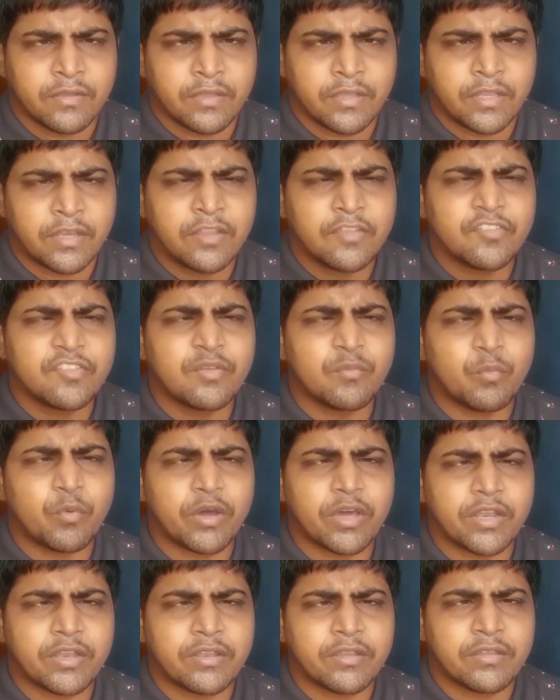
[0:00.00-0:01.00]
it is the
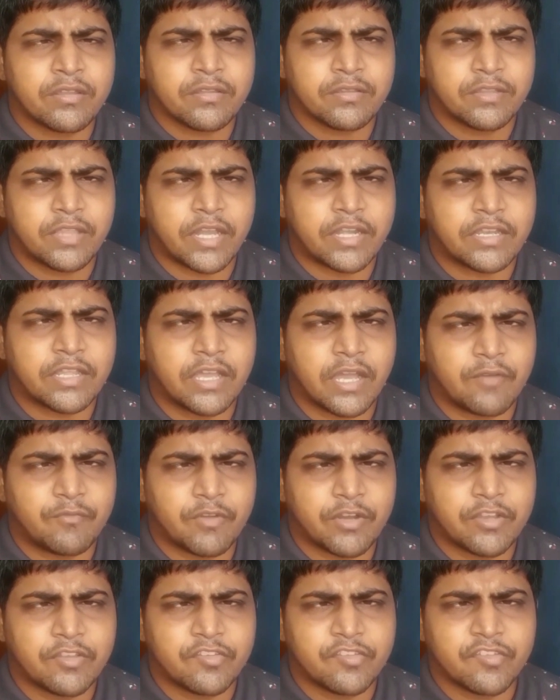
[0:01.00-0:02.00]
one that
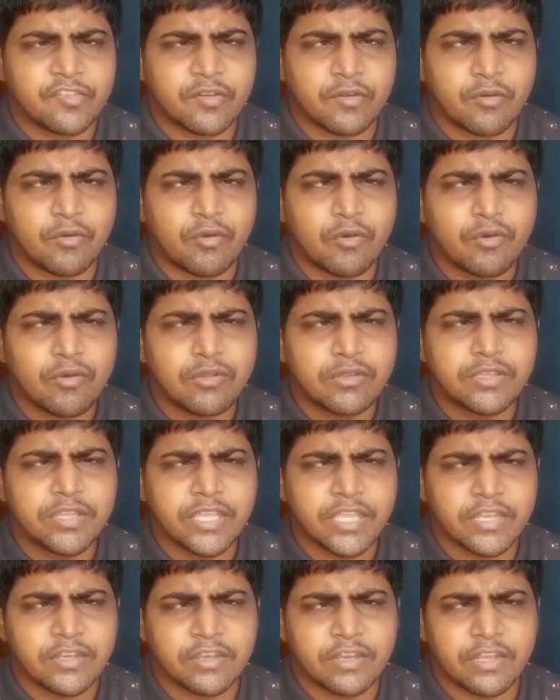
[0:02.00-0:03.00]
governs all
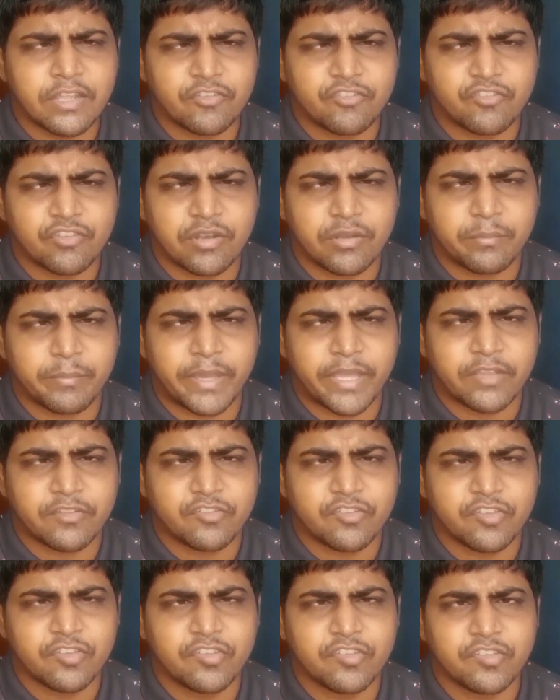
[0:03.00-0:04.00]
the international
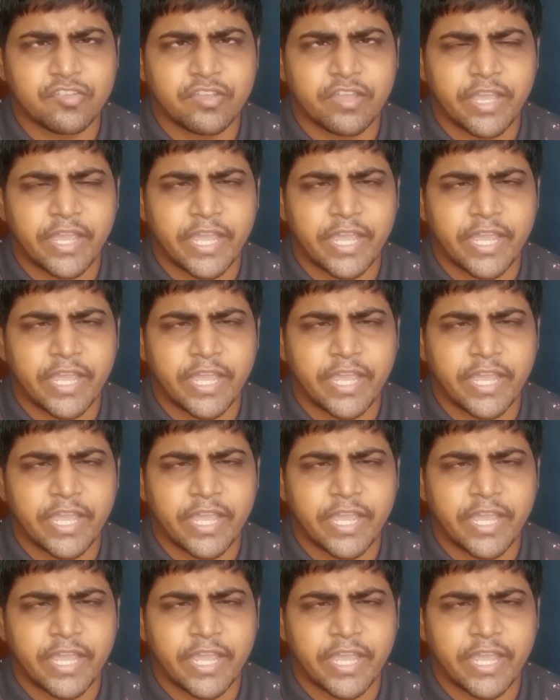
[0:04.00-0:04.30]
matches